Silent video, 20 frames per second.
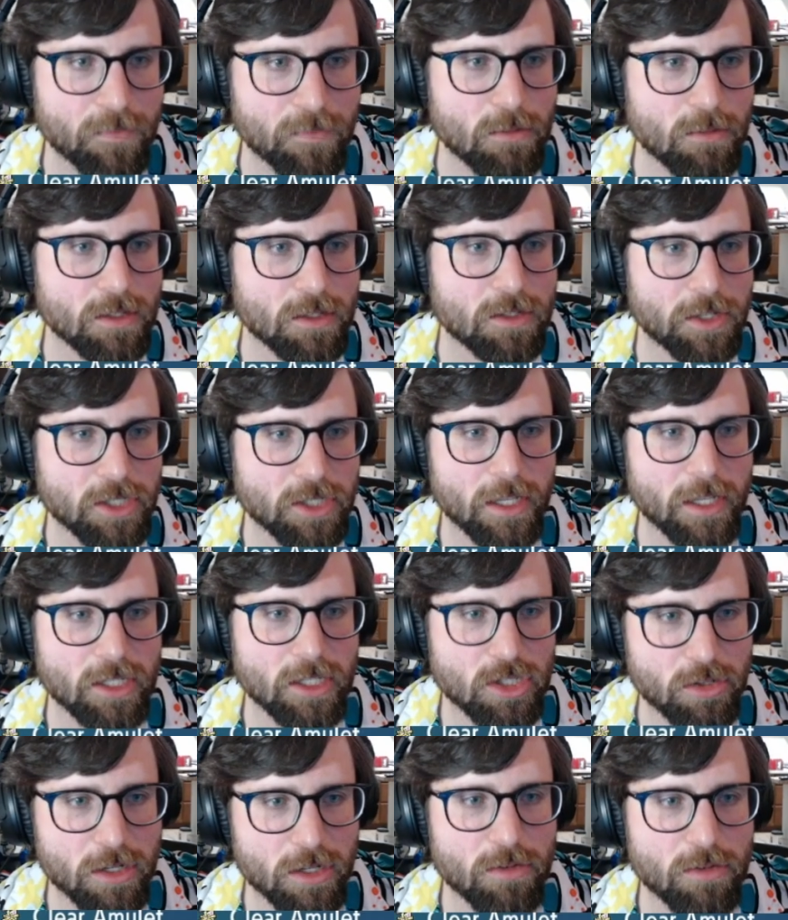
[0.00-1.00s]
With Glacial Lance,
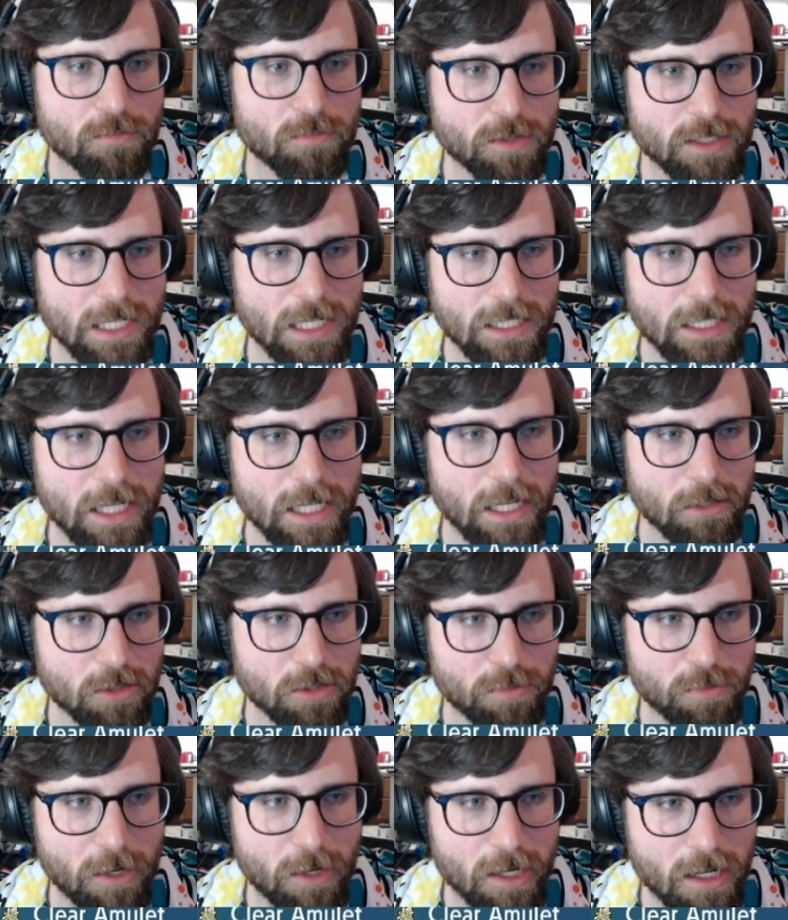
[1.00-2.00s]
Trick Room, Protect, and High
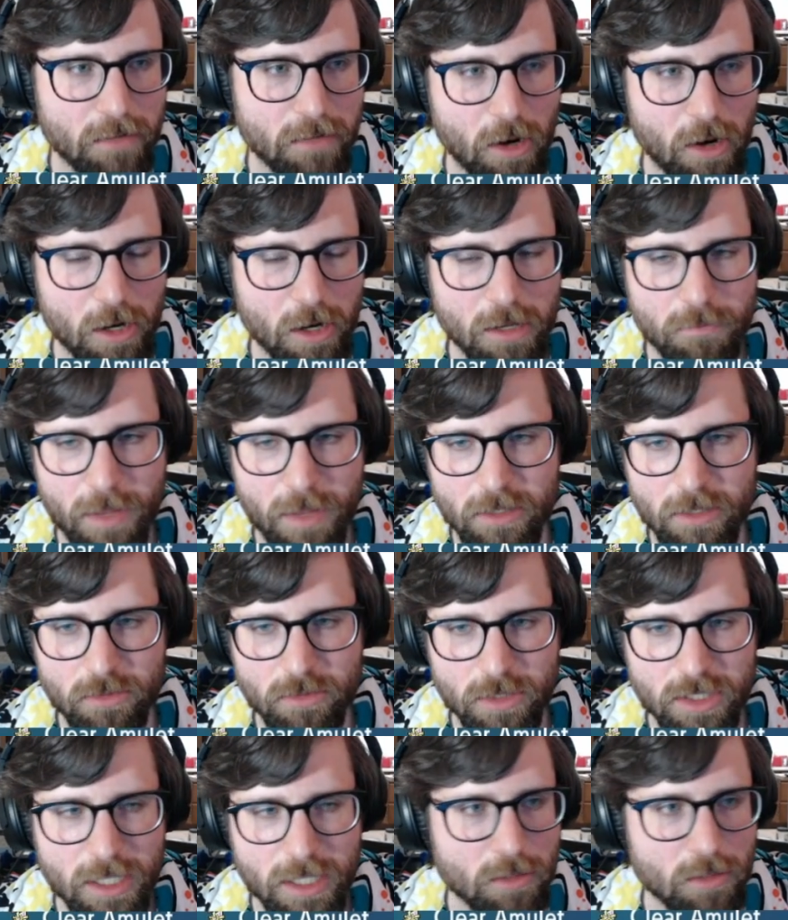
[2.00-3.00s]
Horsepower. Kind of a harken back to a
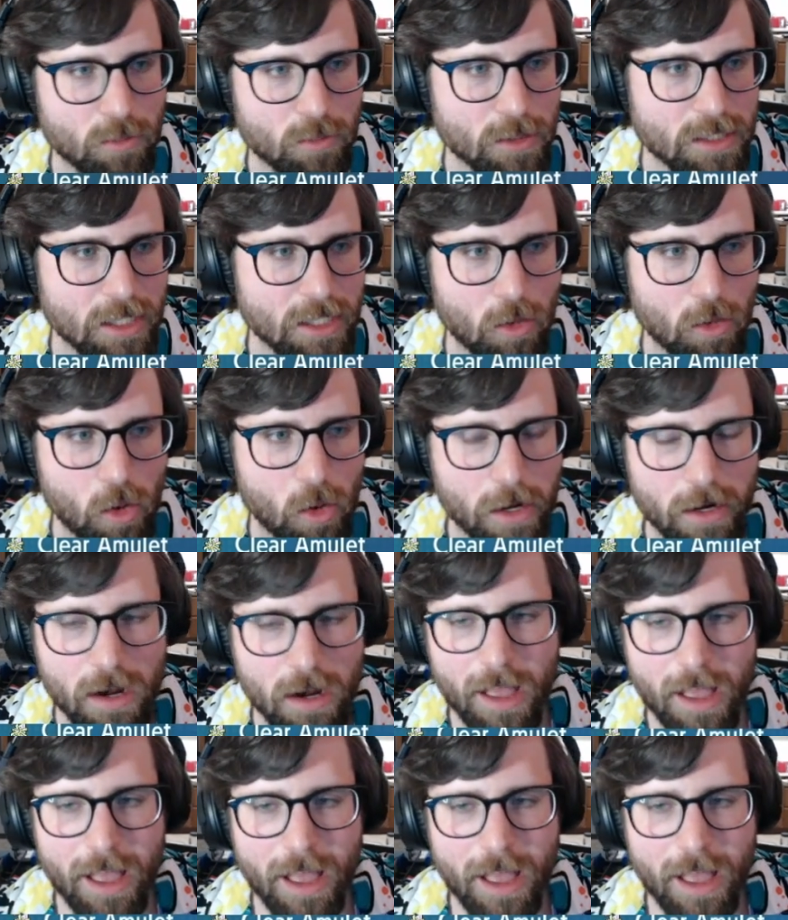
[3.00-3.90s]
standard one, Terra Water.